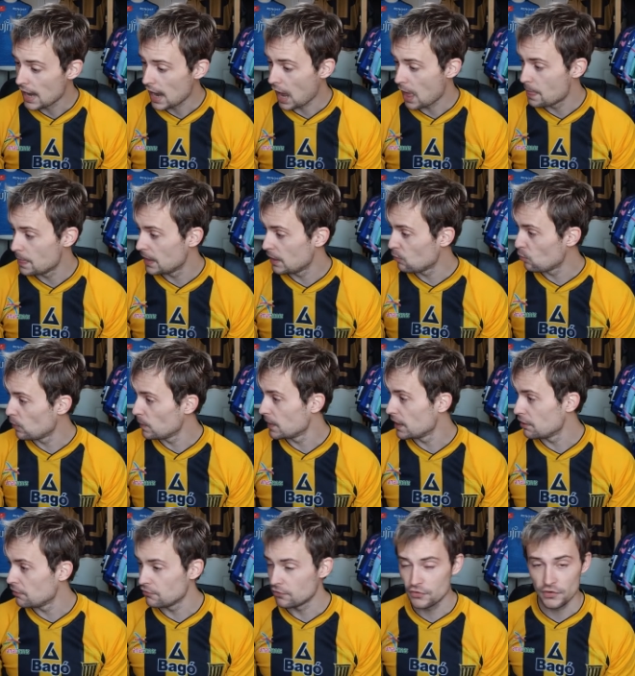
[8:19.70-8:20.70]
And then when I
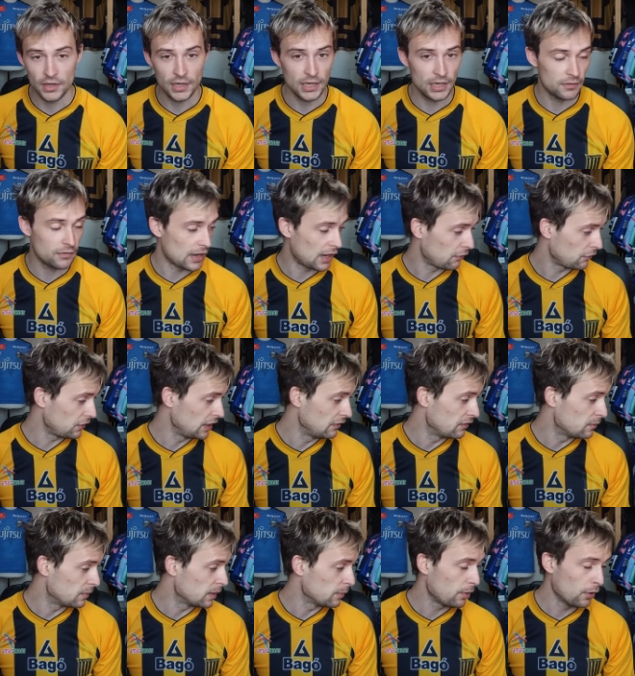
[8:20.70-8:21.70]
receive
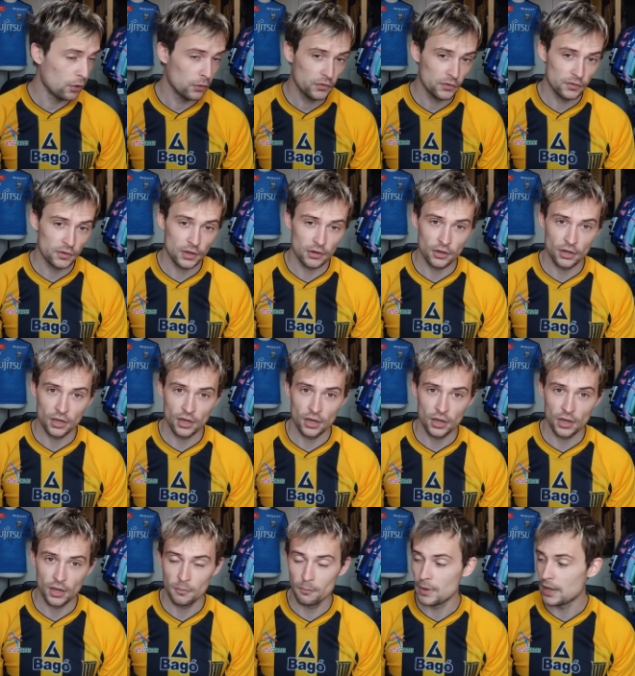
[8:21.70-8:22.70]
them in post
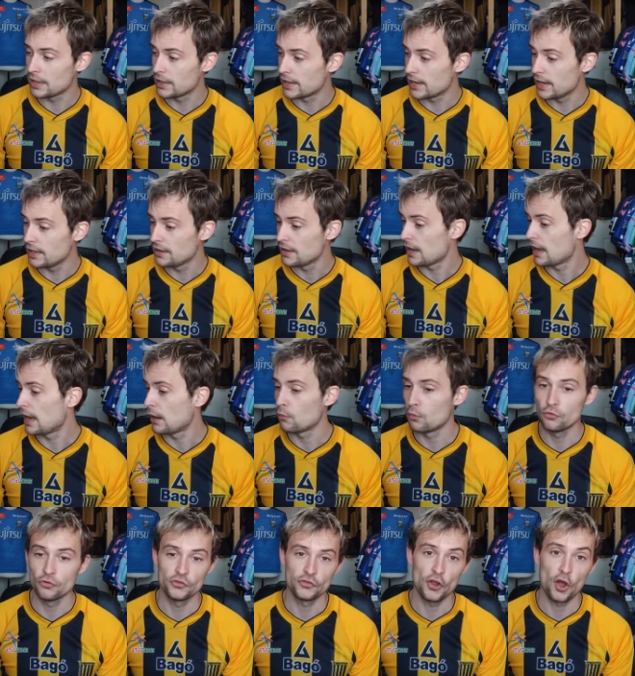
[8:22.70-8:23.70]
back again, I
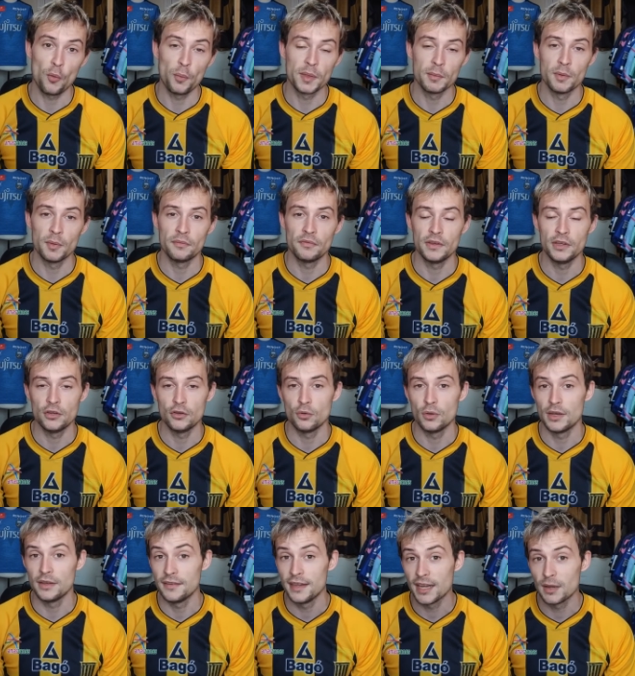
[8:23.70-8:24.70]
will just open them up for you
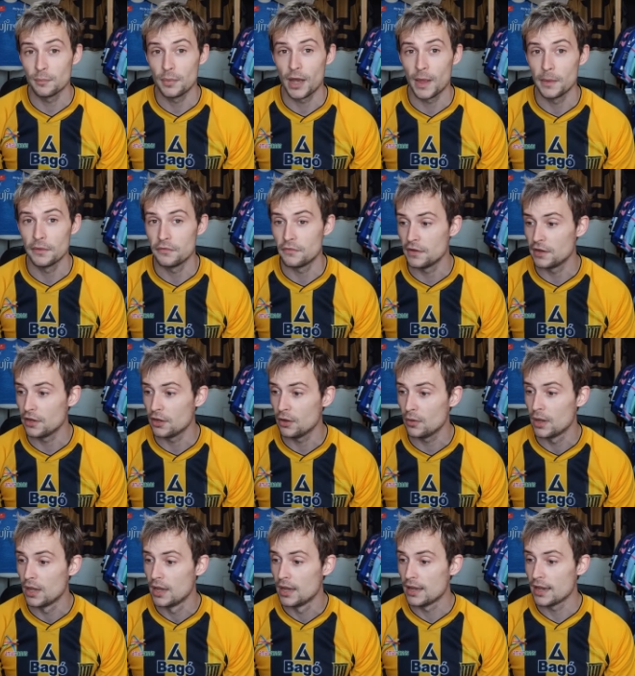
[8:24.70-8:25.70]
in the second part of this
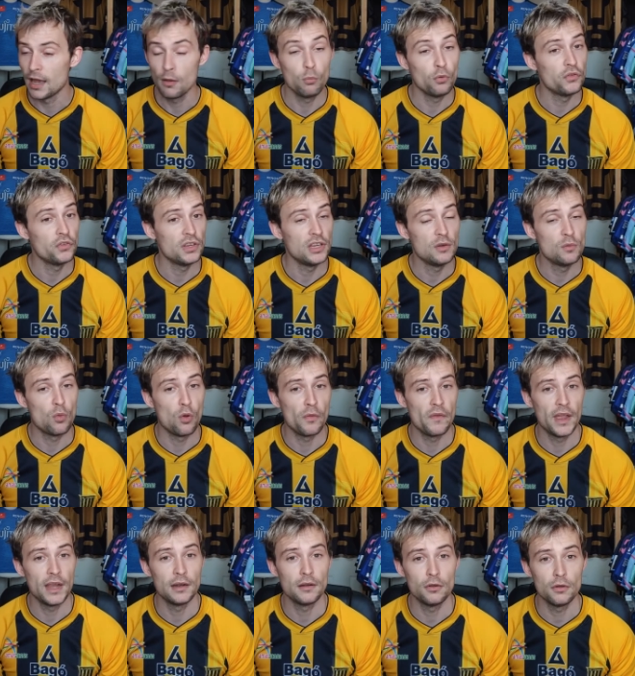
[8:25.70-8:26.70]
video and we'll see what
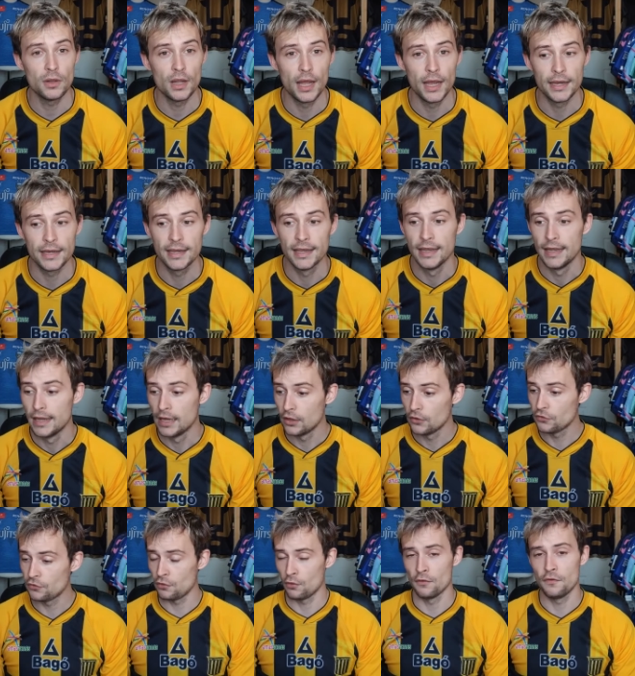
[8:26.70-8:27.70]
they look like.
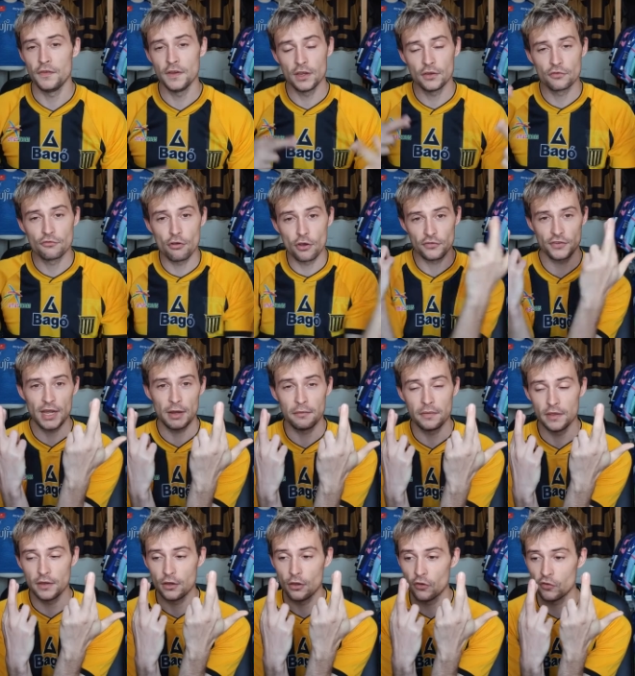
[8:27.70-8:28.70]
So fingers crossed
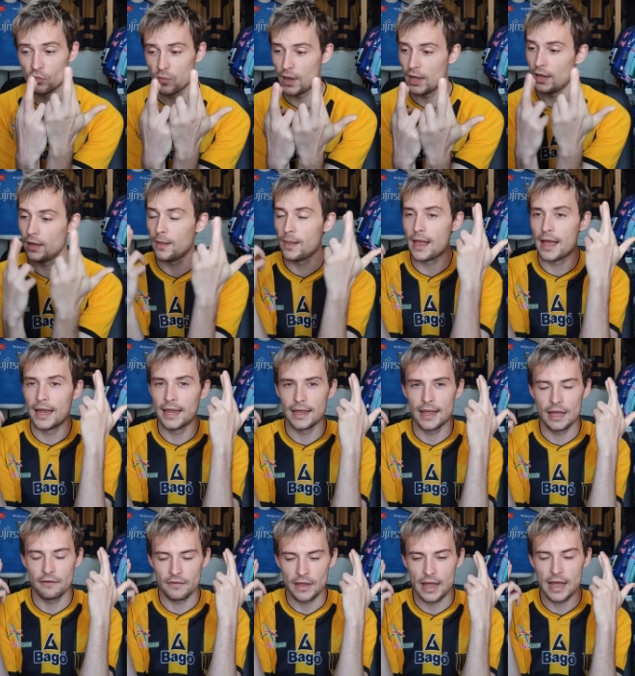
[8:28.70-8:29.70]
everything goes well. I
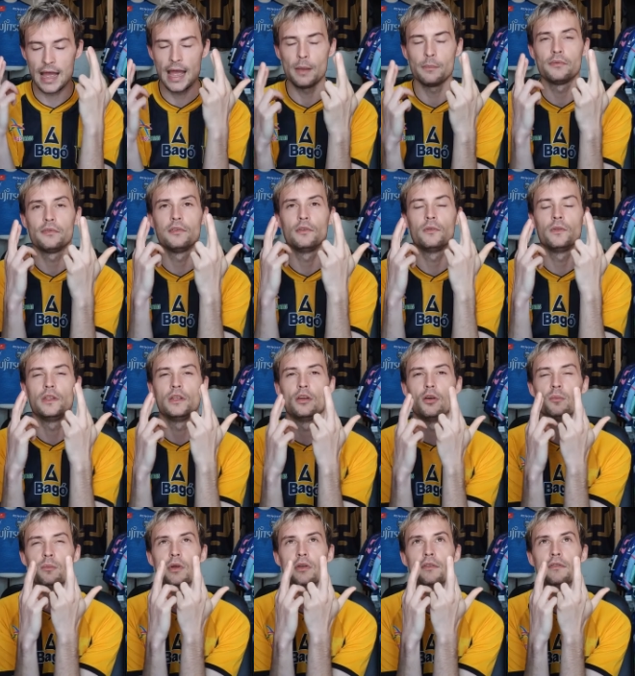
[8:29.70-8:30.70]
have absolutely
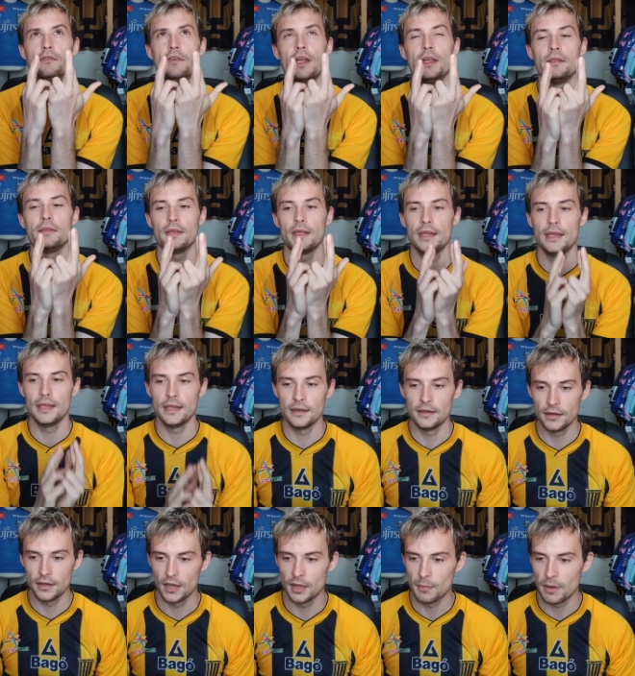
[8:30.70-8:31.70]
utmost faith in
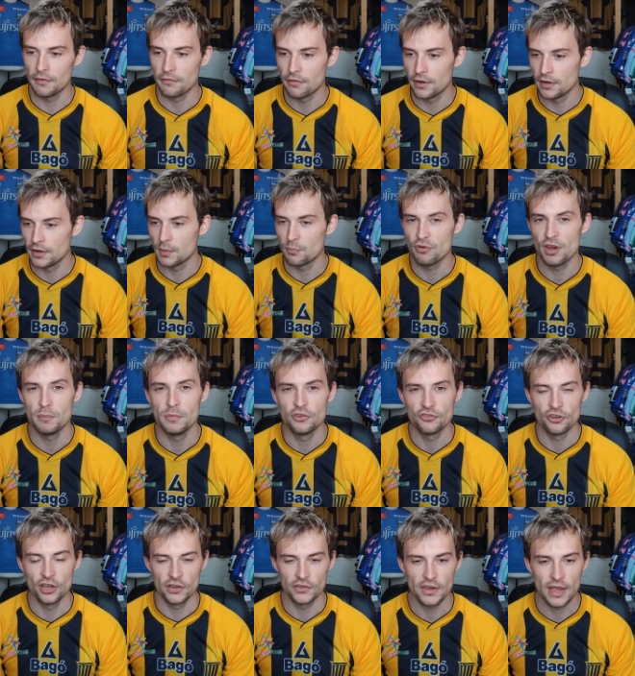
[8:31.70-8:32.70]
my friend at Premier
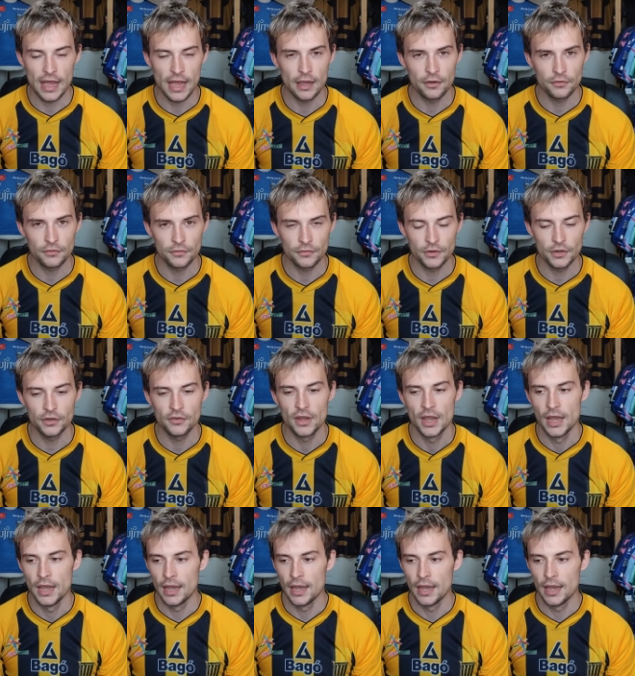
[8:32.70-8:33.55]
Shirts Ashford.